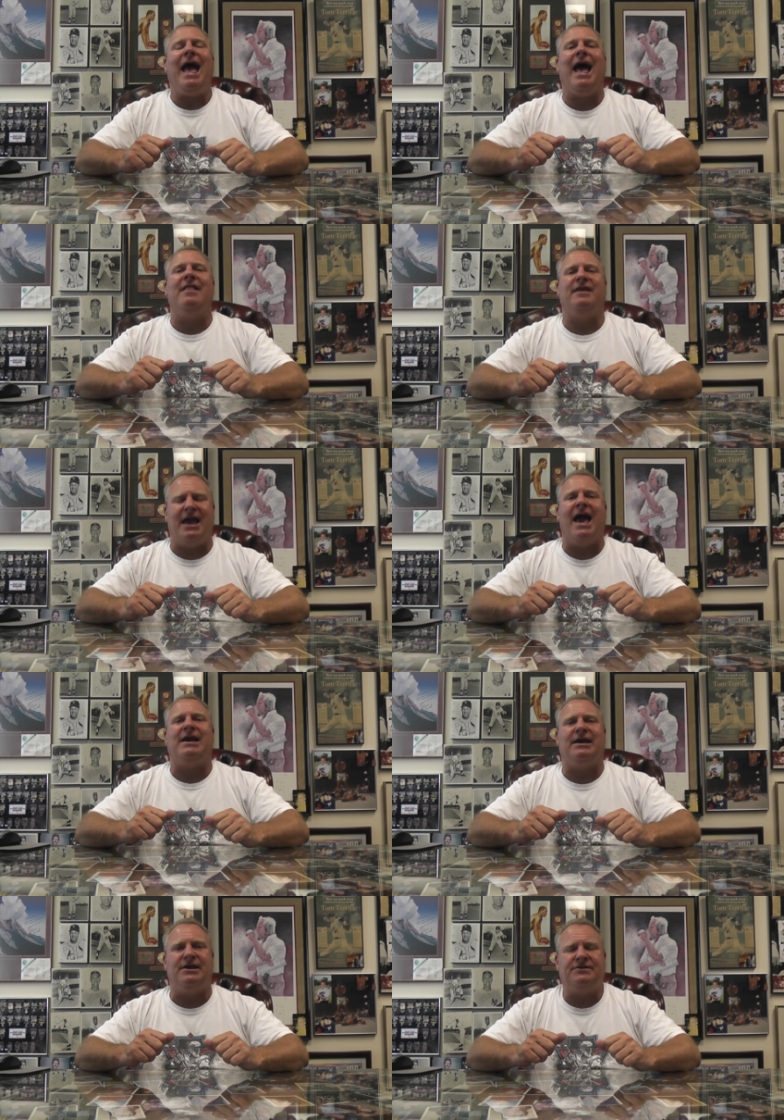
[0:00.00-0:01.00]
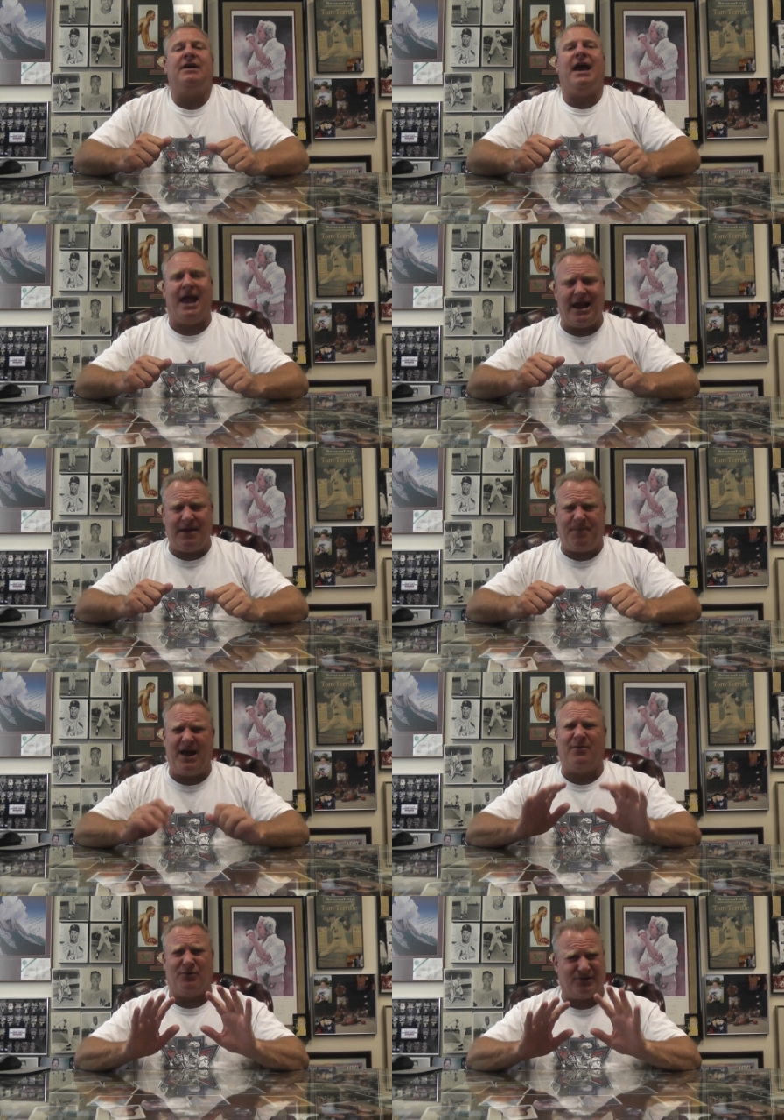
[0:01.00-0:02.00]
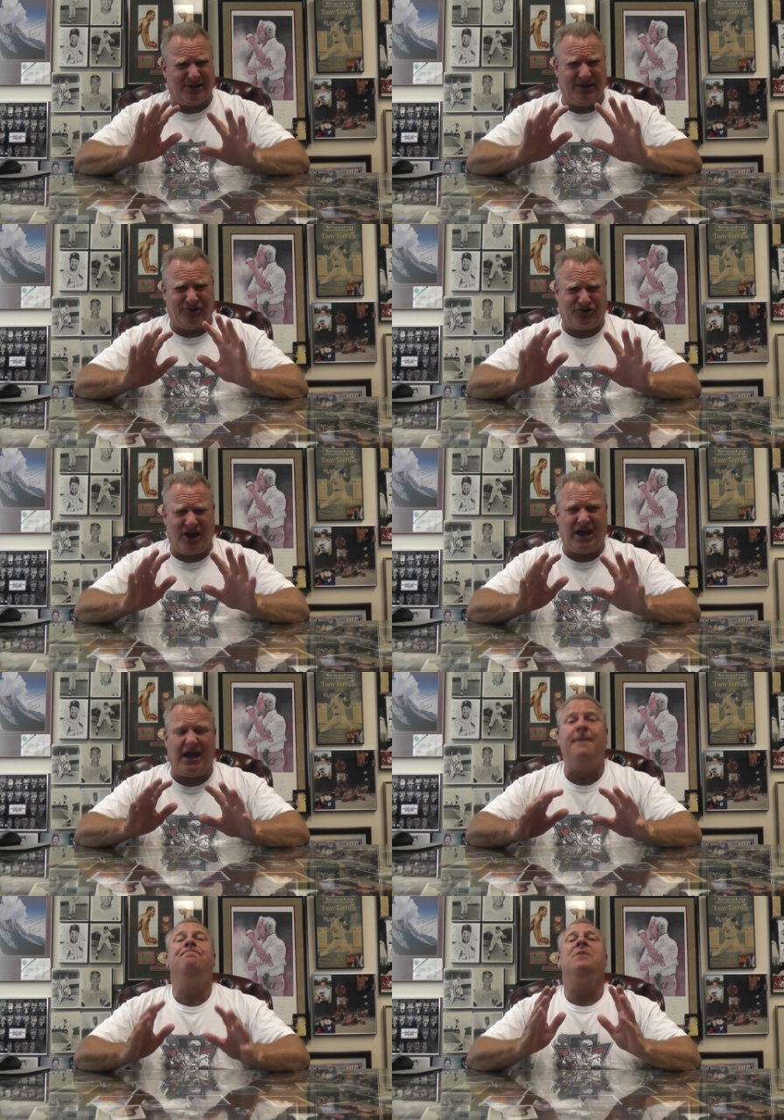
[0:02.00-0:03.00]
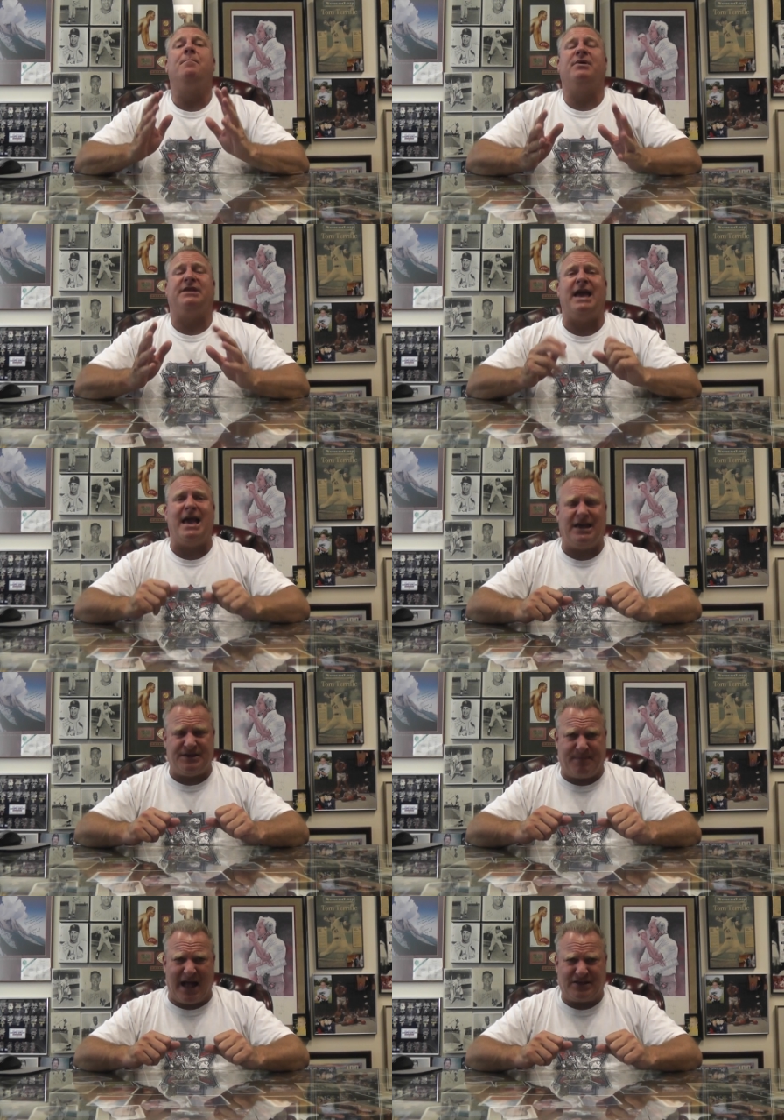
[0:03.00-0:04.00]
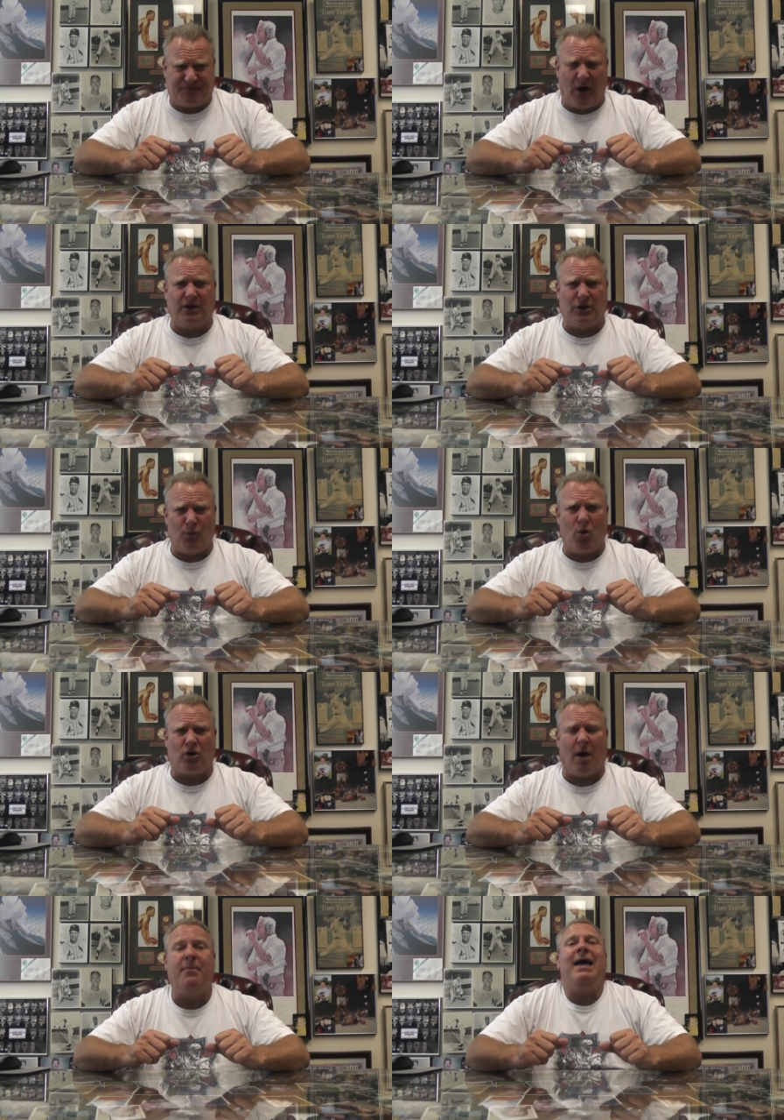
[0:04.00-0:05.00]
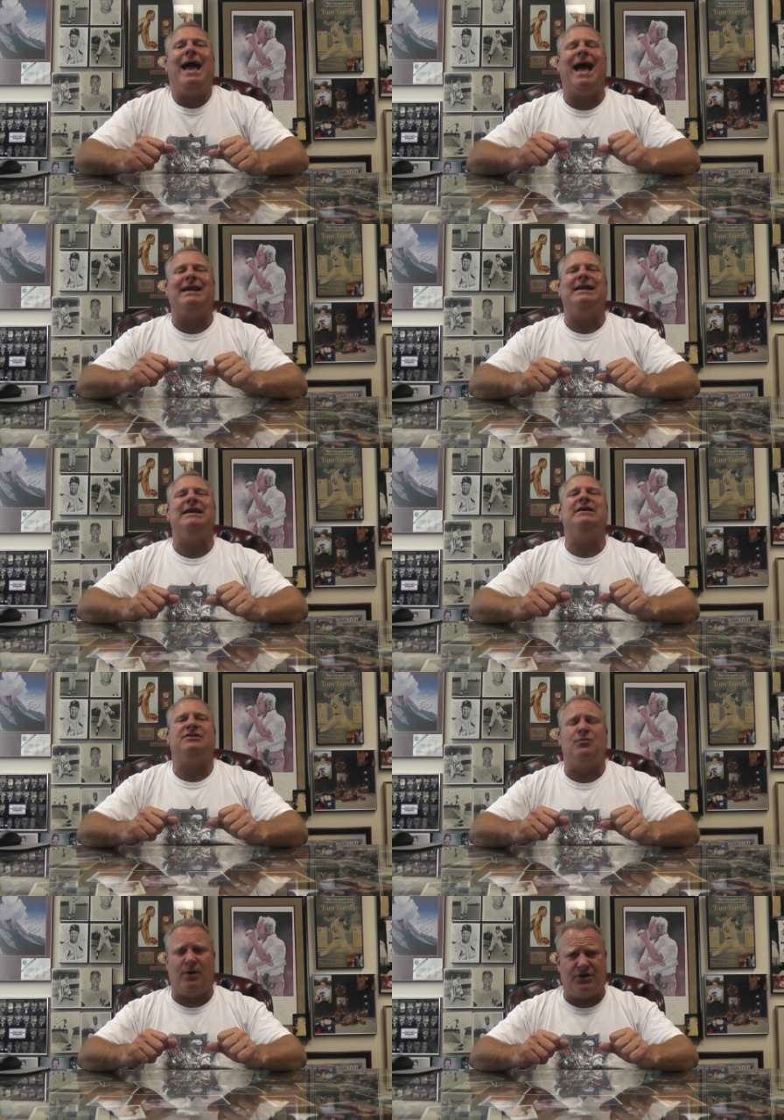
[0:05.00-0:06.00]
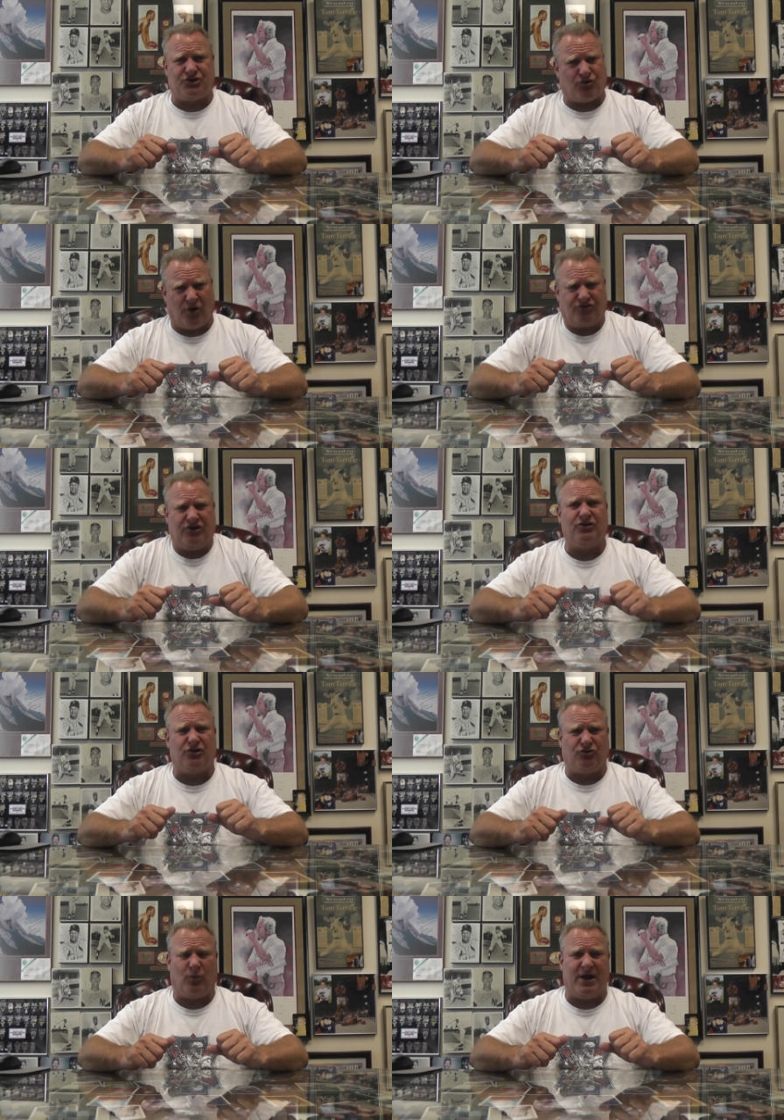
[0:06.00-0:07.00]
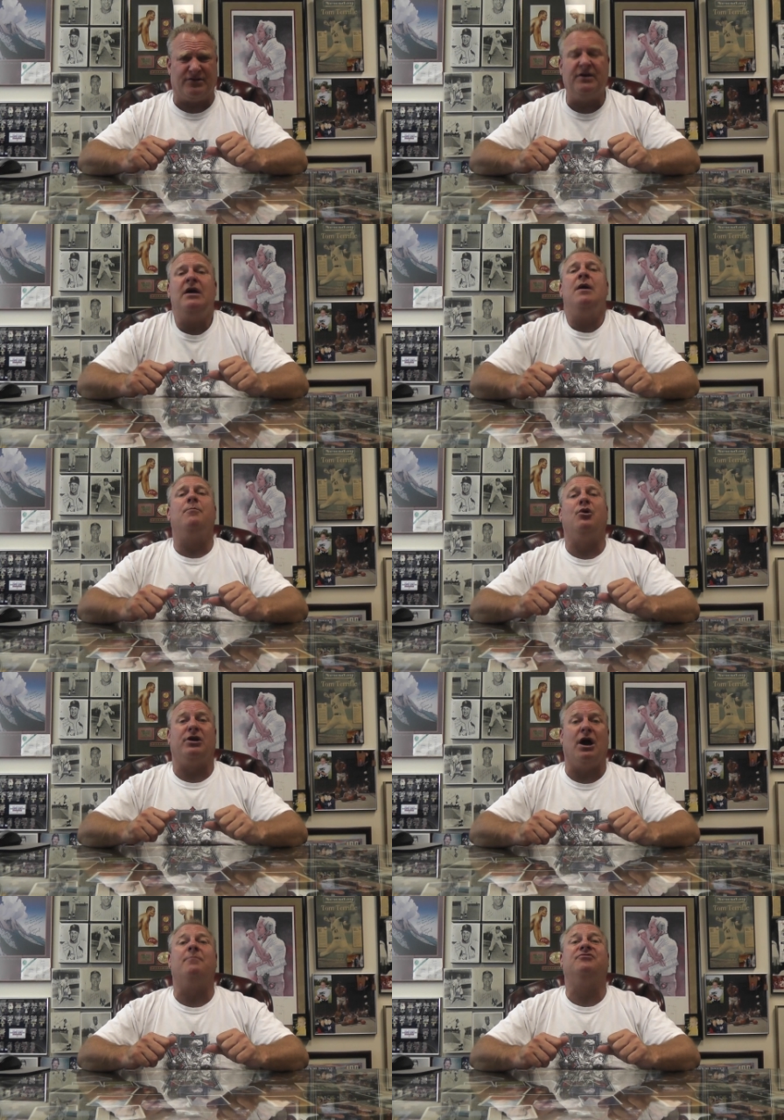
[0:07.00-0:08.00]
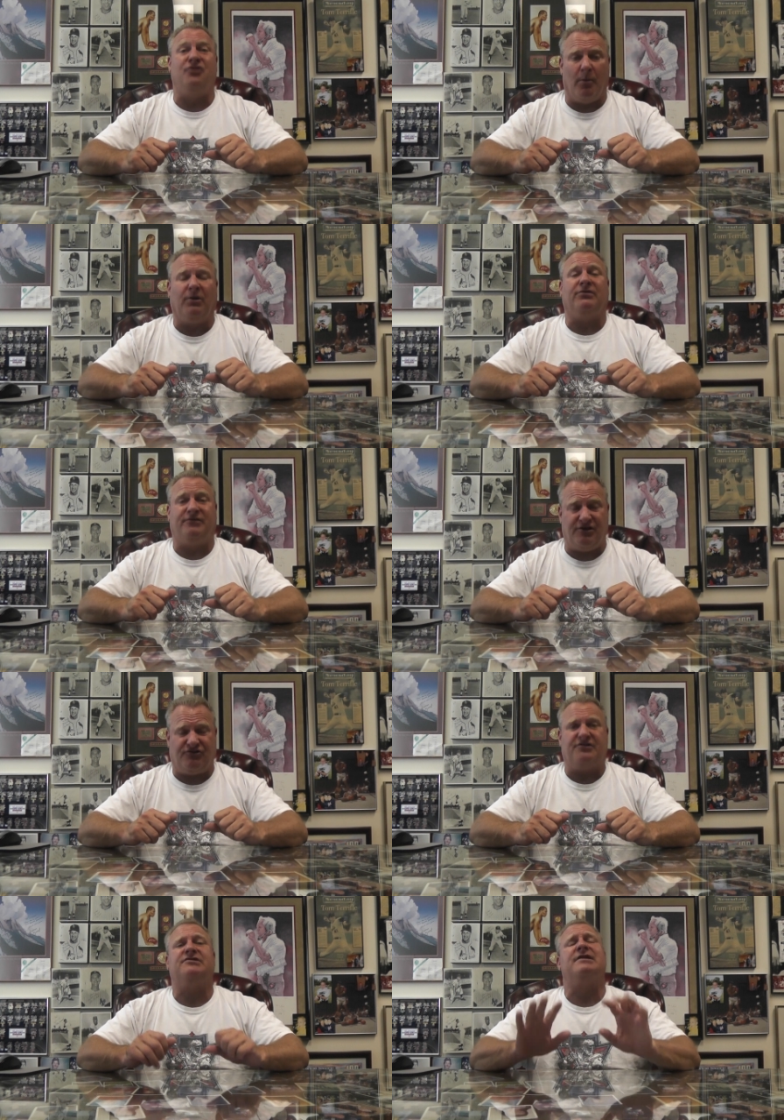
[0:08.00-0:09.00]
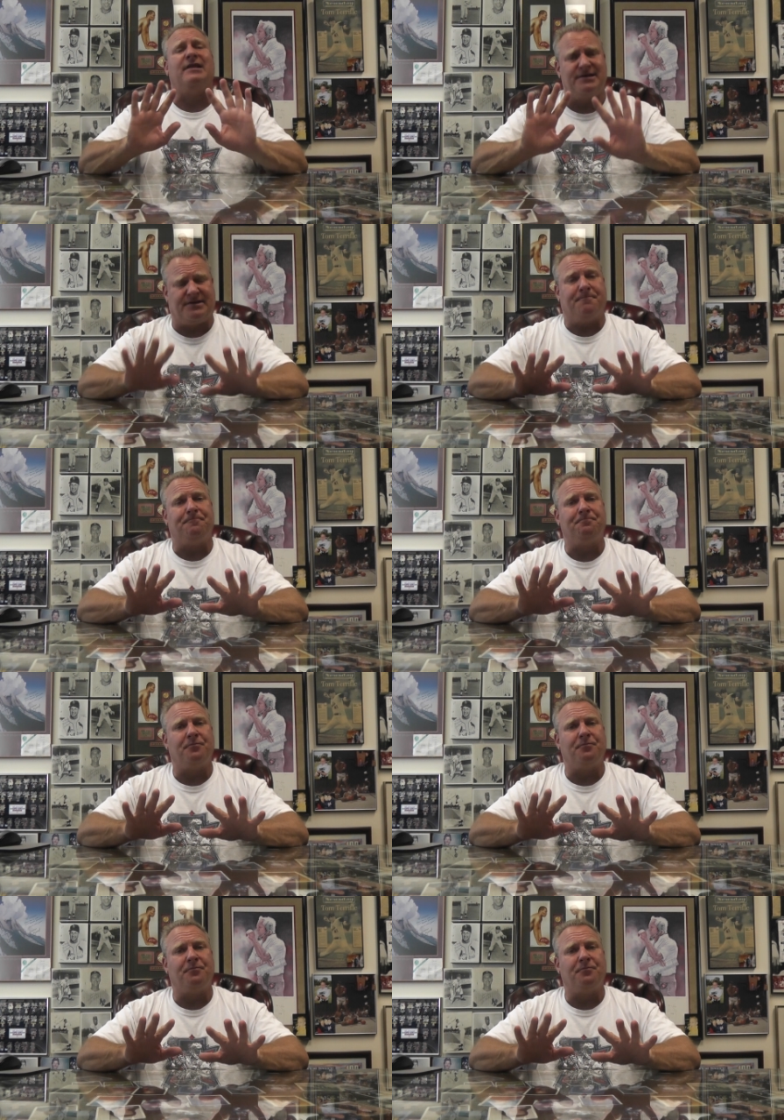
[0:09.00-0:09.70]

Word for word: And the Yankees, Andy Pettitte was a little shaky, but the Yankees' bats finally woke up and an easy win's crushing the Twins, putting up double digits. Now, listen,